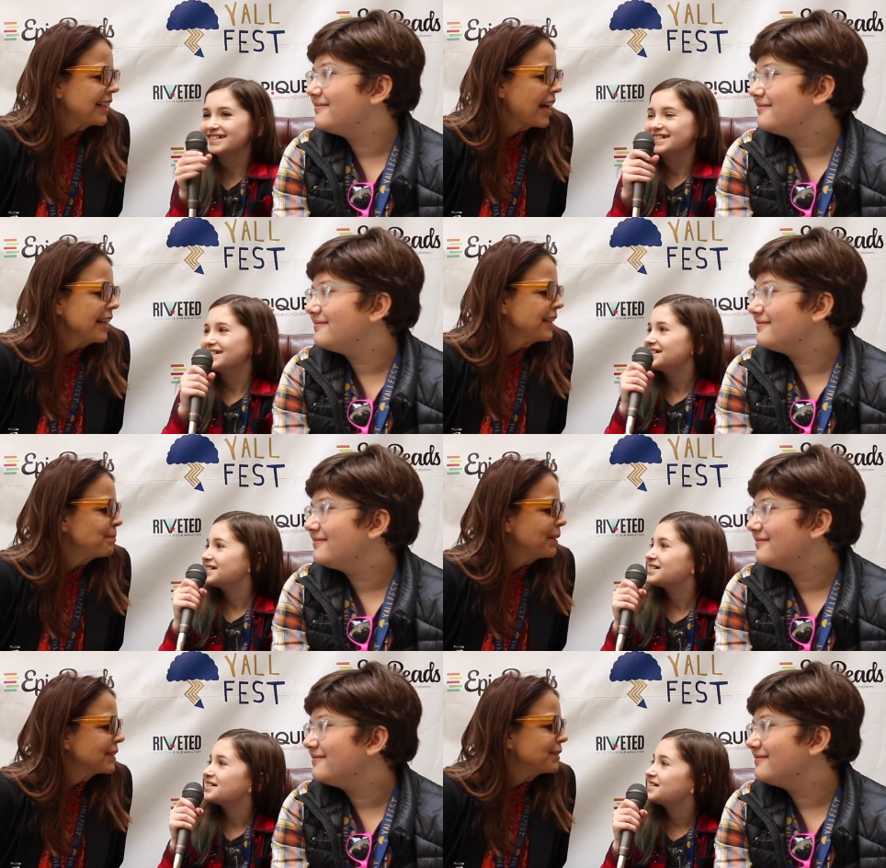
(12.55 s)
Speaker 1: like, I can
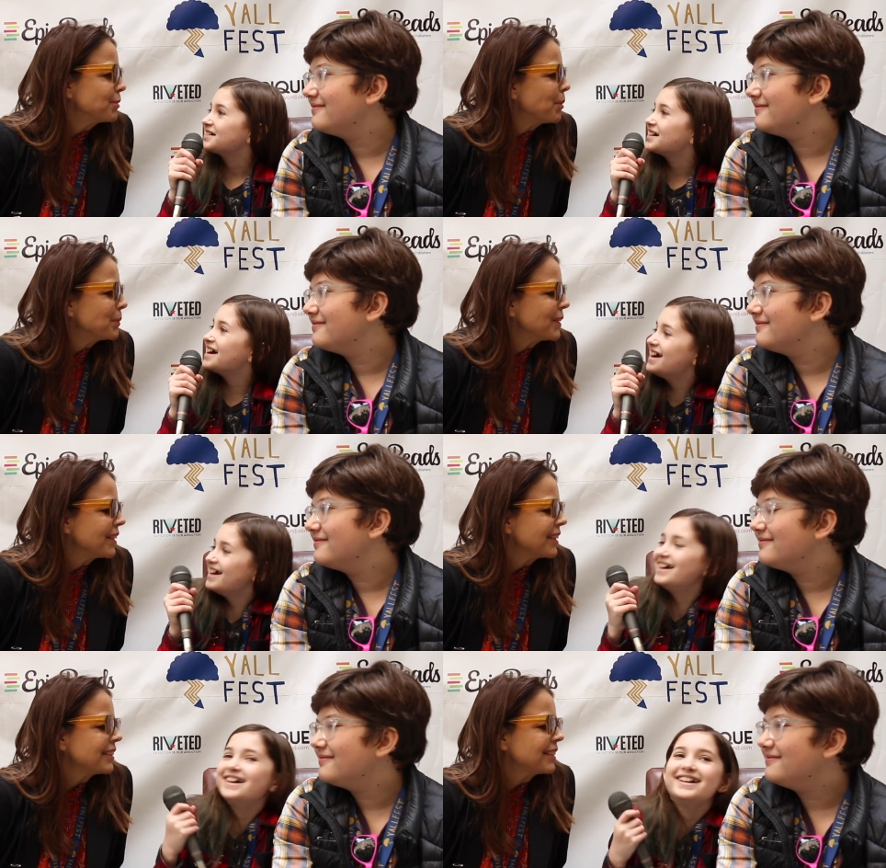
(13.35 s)
barely remember
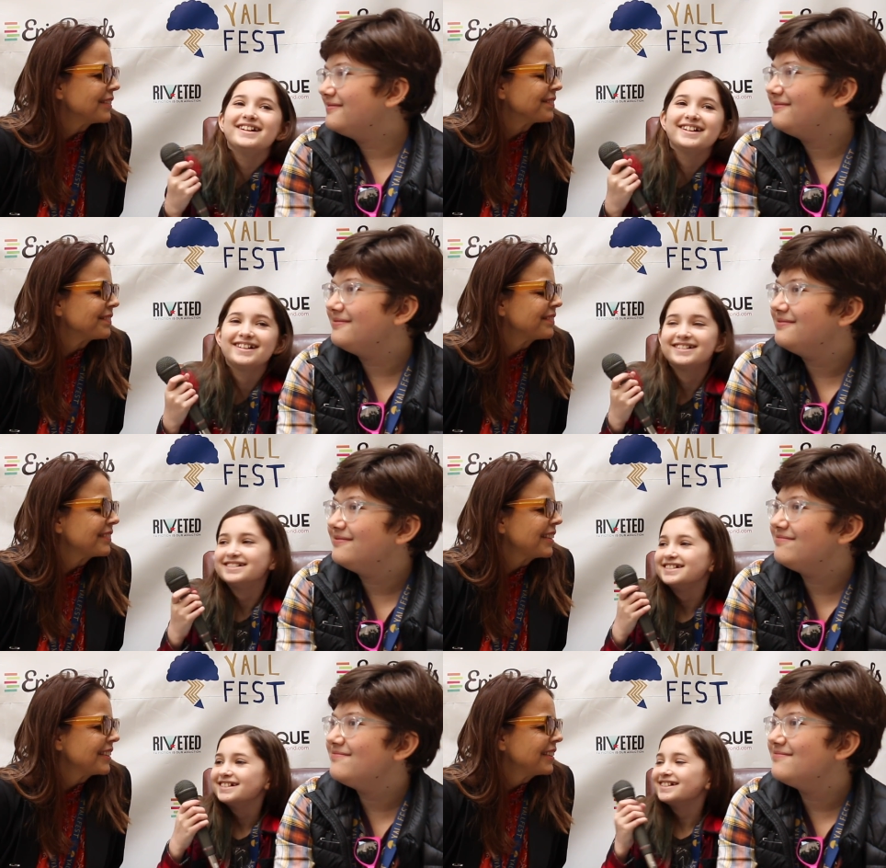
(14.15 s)
all that stuff.
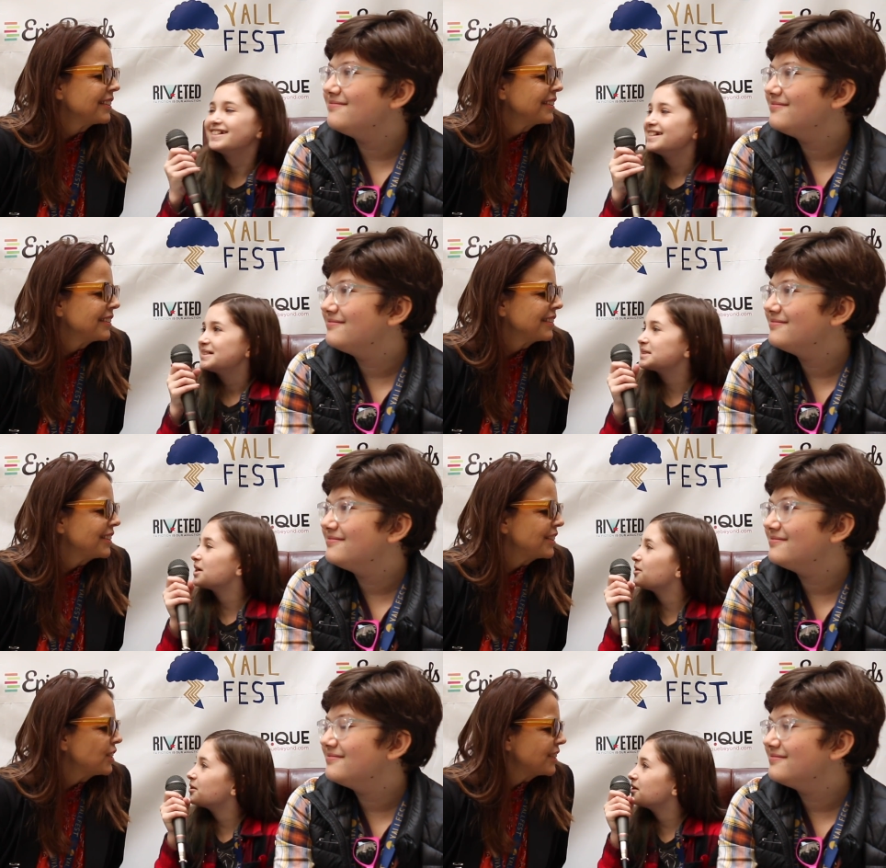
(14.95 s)

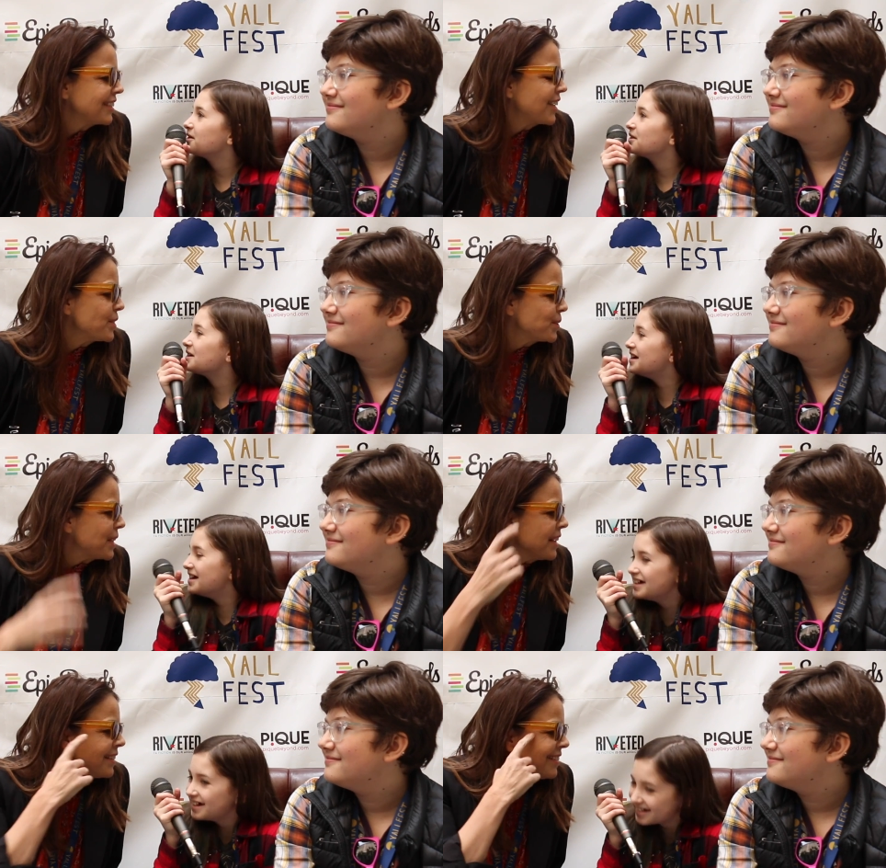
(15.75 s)
So... Just it goes
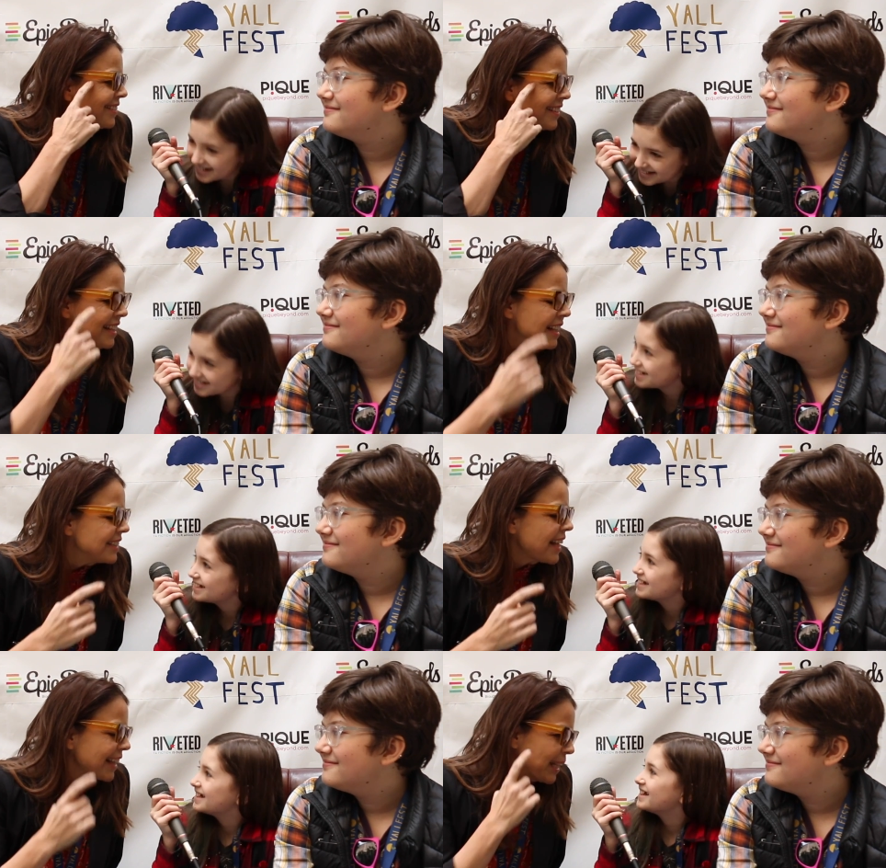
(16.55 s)
in? Is
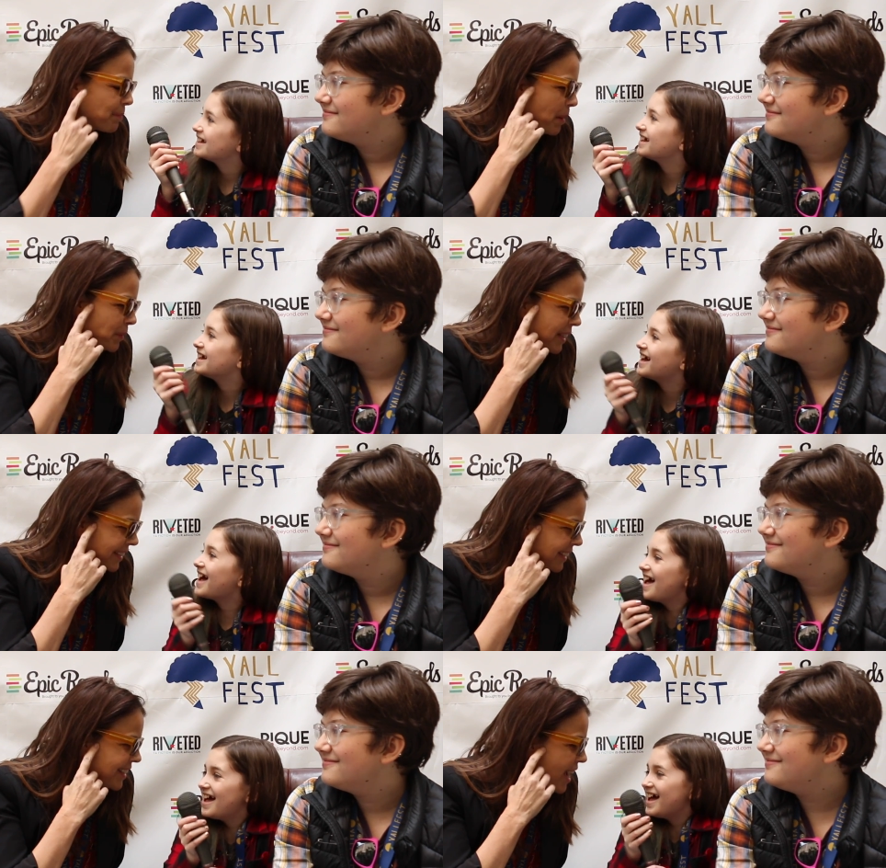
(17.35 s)
that like
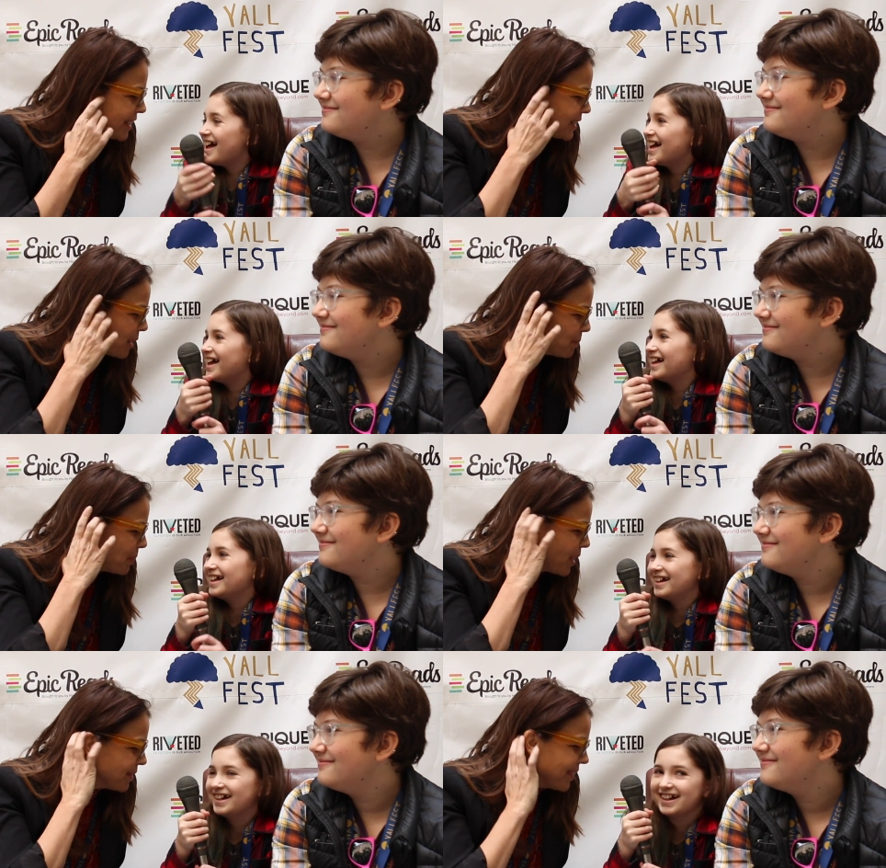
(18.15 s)
memorizing lines on
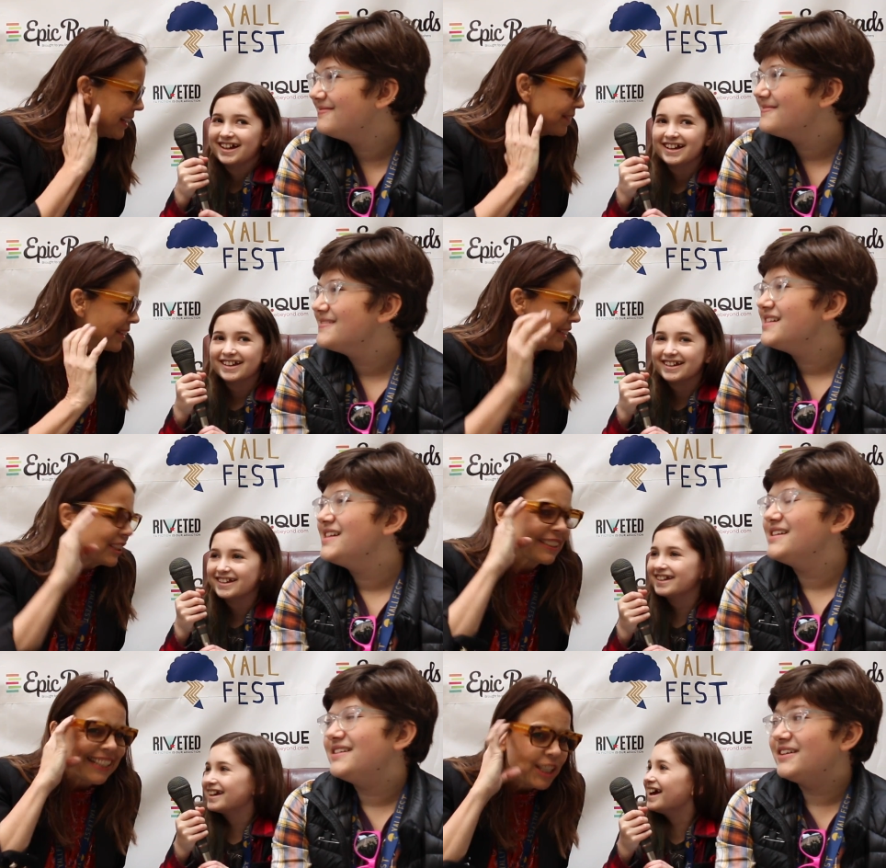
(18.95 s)
Broadway where it
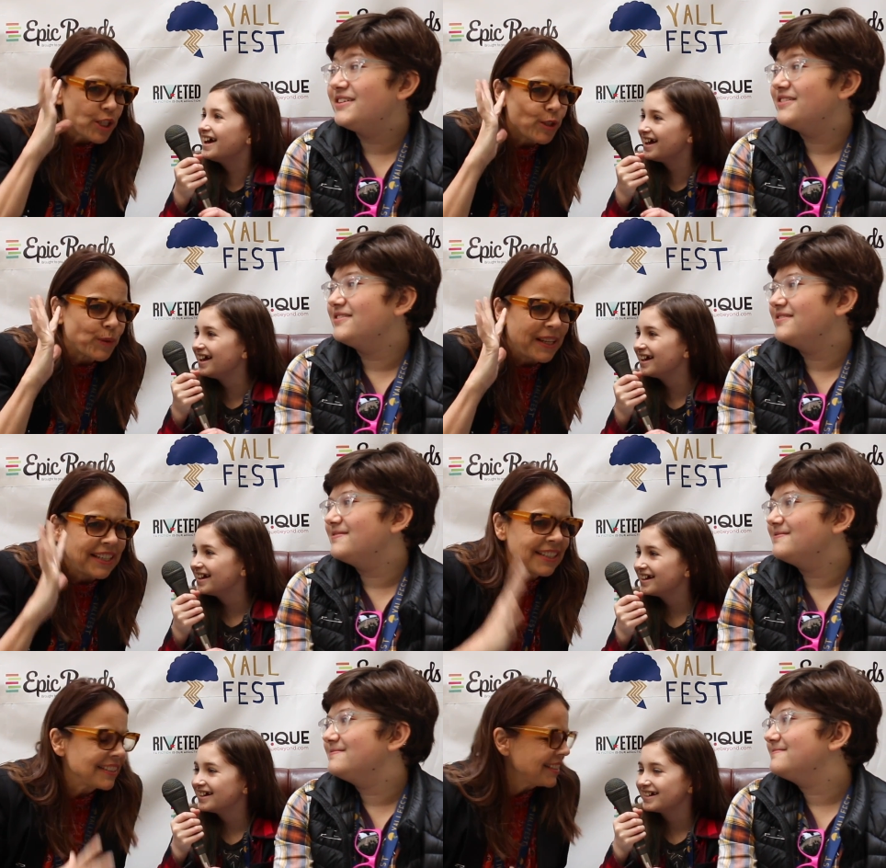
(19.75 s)
just like goes right
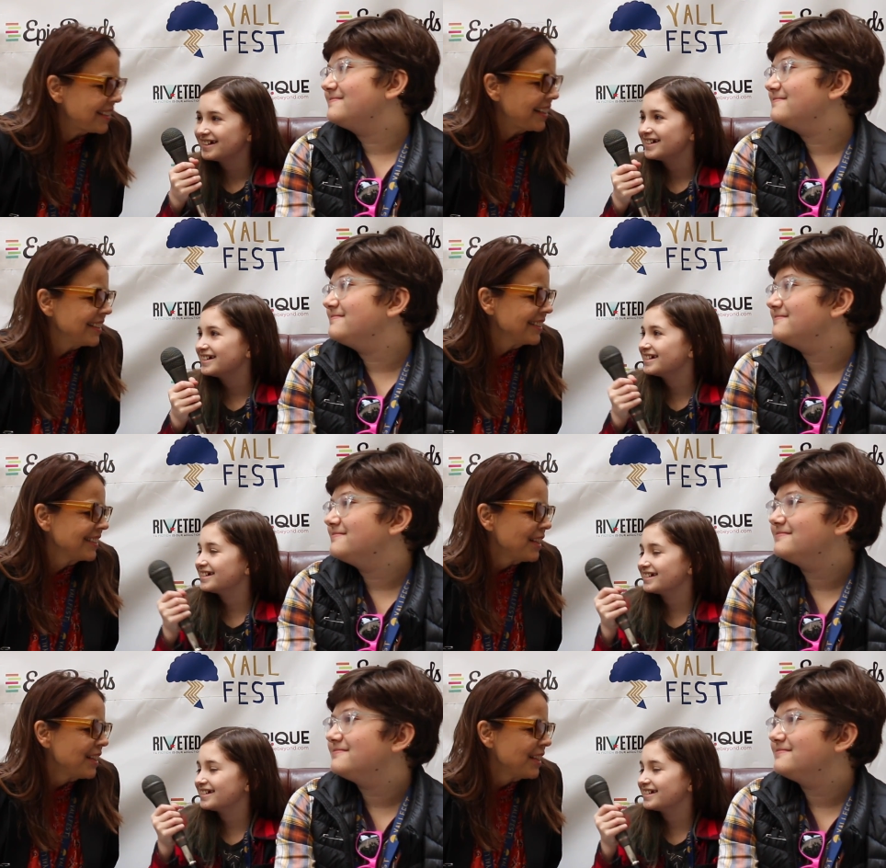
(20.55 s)
in and stays?